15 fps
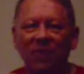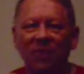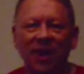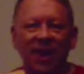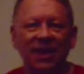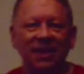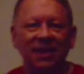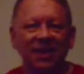the
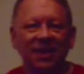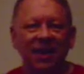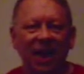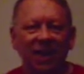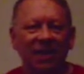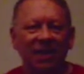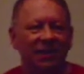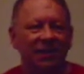
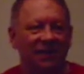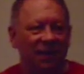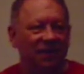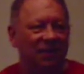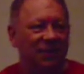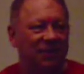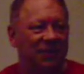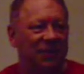1890
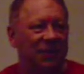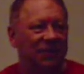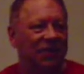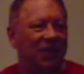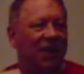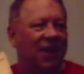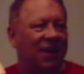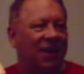census,
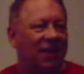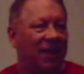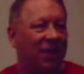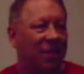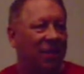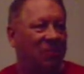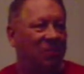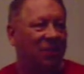they were
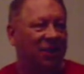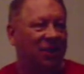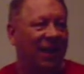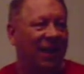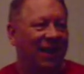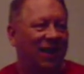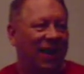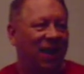able to cut
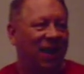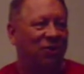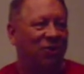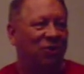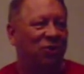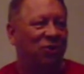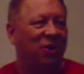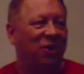it down
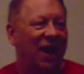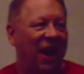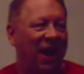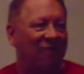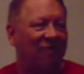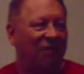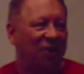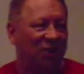to 2.5
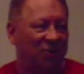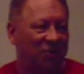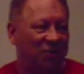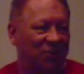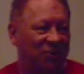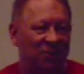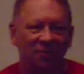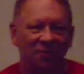years
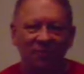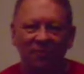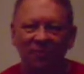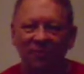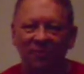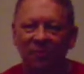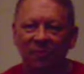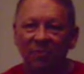
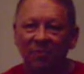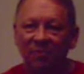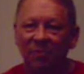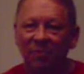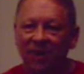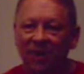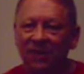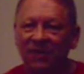
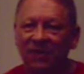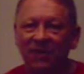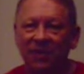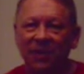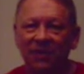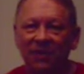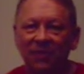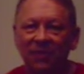because of
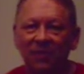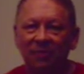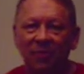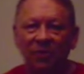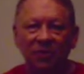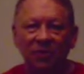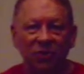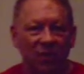this.
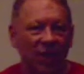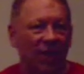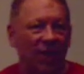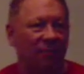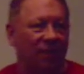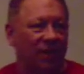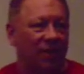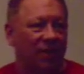So that
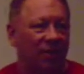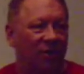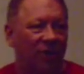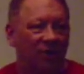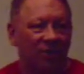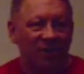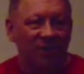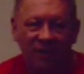
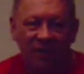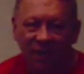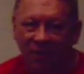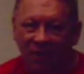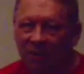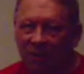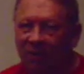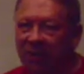was
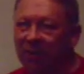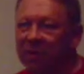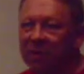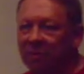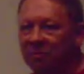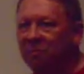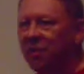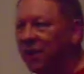another
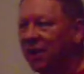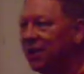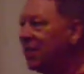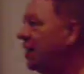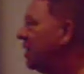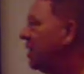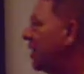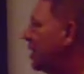big thing
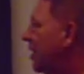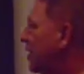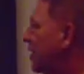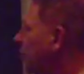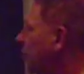that we